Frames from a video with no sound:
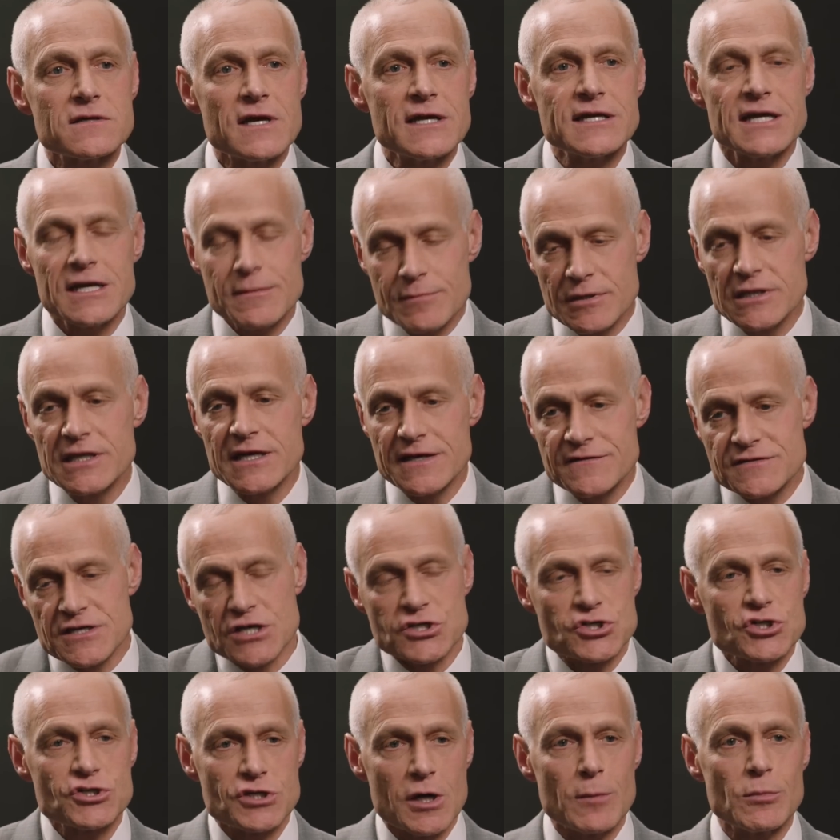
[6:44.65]
and he believes I
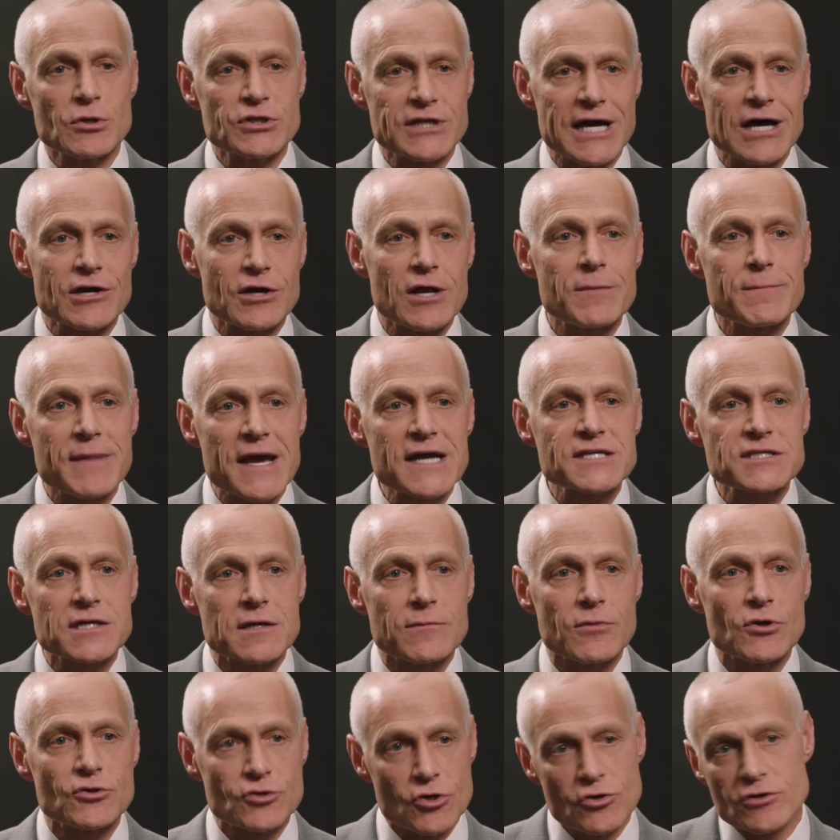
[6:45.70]
should double down on
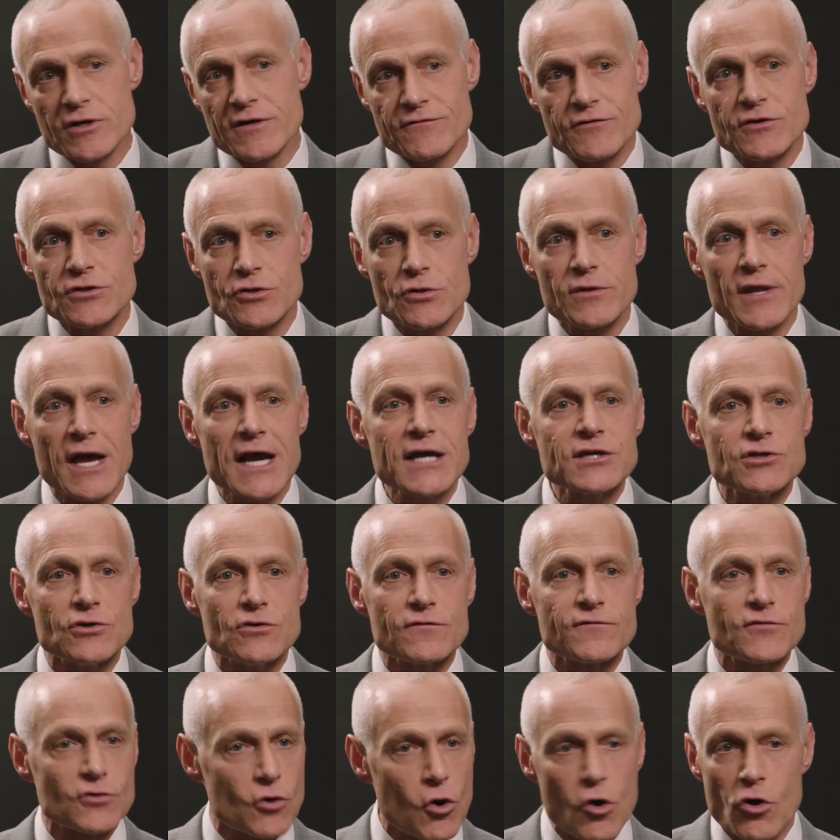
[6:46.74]
basketball, no different than I do,
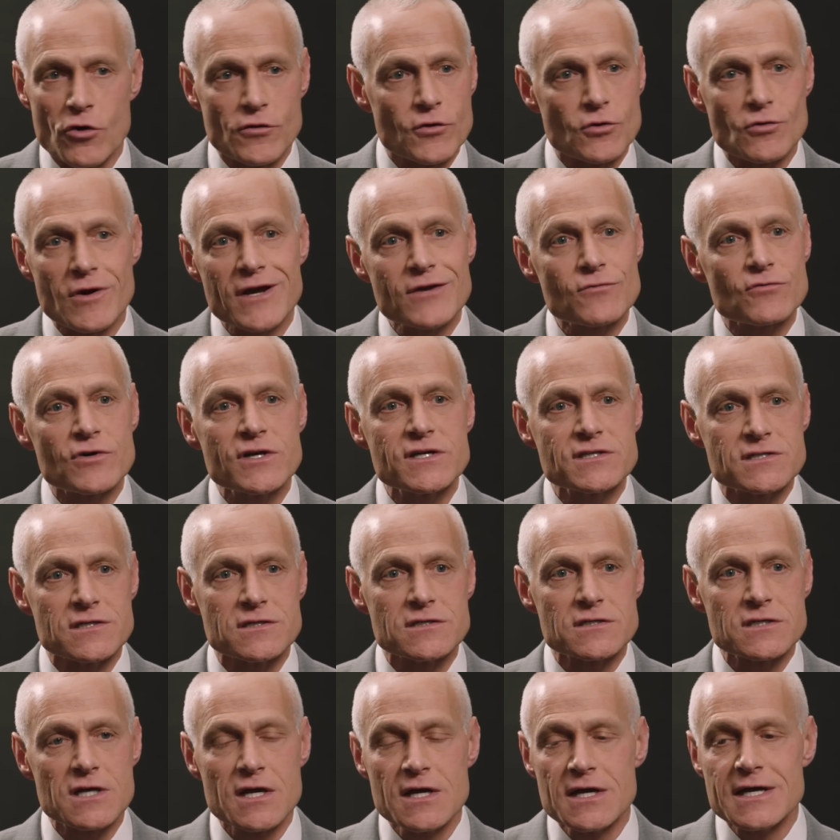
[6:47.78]
for all the right
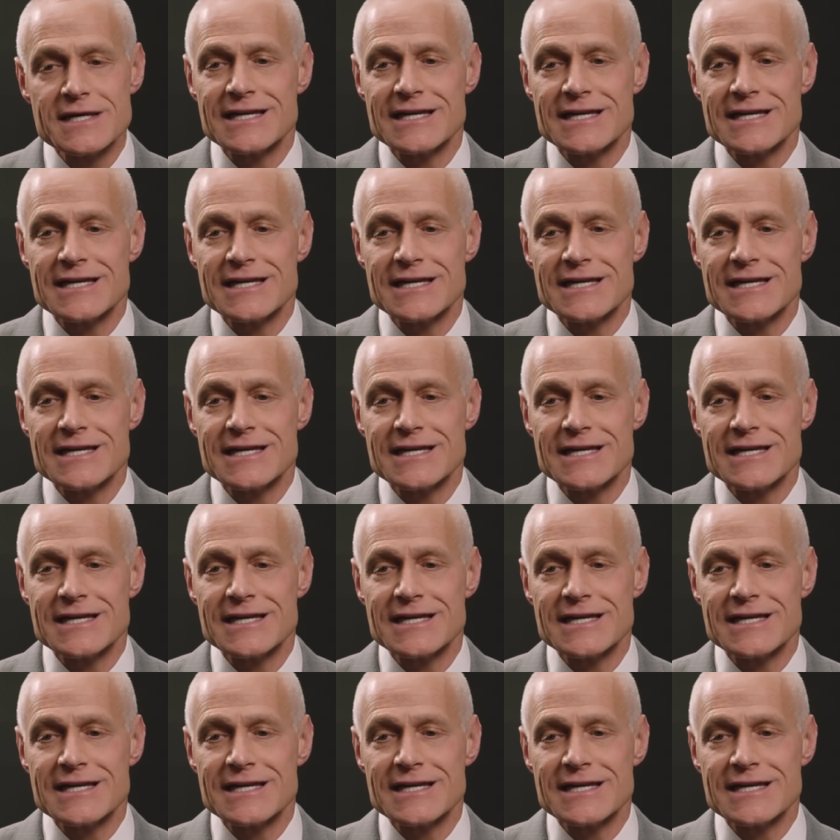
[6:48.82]
reasons.